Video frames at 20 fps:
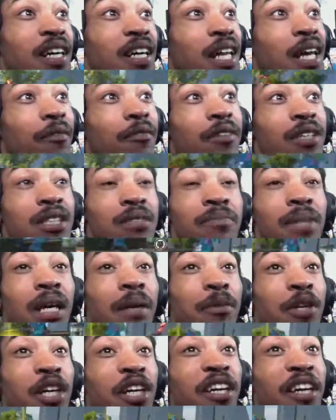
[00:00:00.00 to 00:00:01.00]
Like we should be
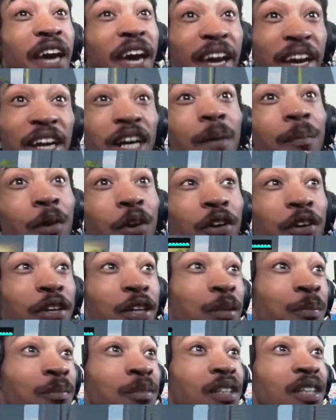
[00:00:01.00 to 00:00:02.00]
able to gang up on
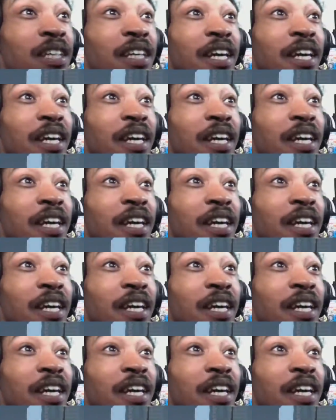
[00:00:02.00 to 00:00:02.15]
him